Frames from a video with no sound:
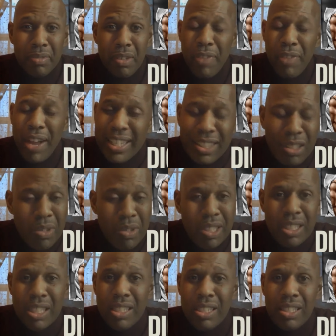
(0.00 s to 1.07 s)
Fight the
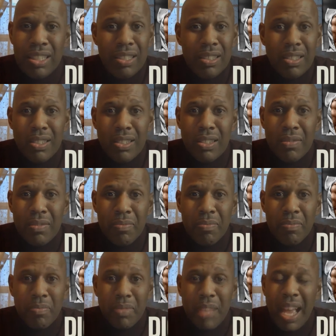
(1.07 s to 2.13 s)
resistance.
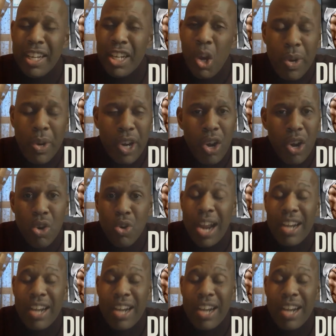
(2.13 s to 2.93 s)
I know it hurt.